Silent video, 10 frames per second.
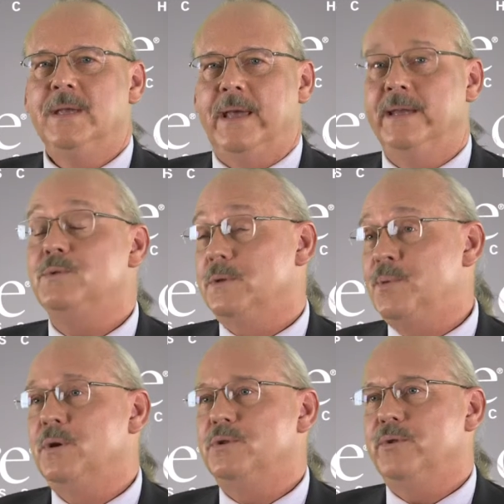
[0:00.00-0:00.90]
and this was
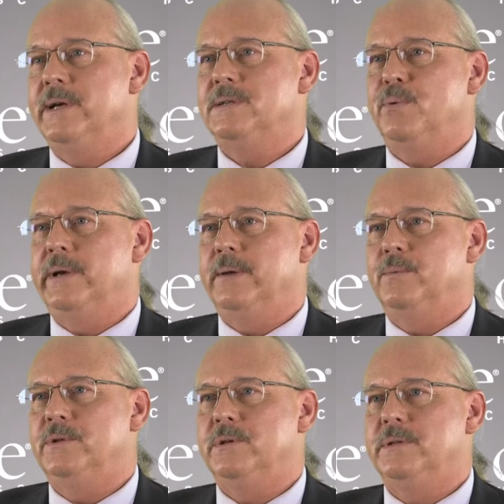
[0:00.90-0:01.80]
post-transplant,
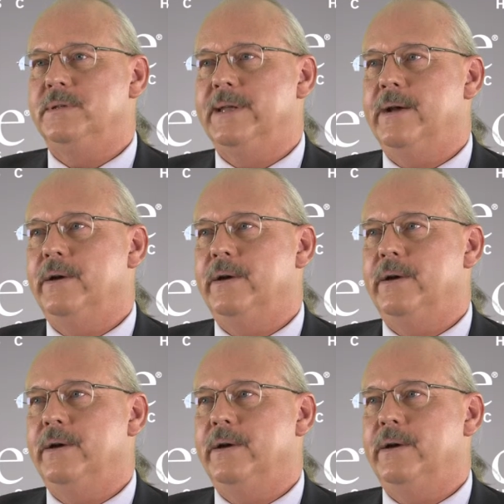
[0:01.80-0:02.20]
which is now,